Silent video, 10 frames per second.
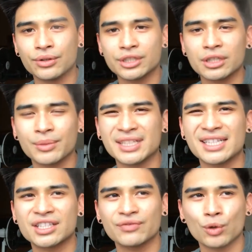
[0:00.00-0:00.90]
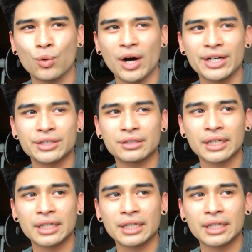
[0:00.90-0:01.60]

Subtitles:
or somewhere that doesn't require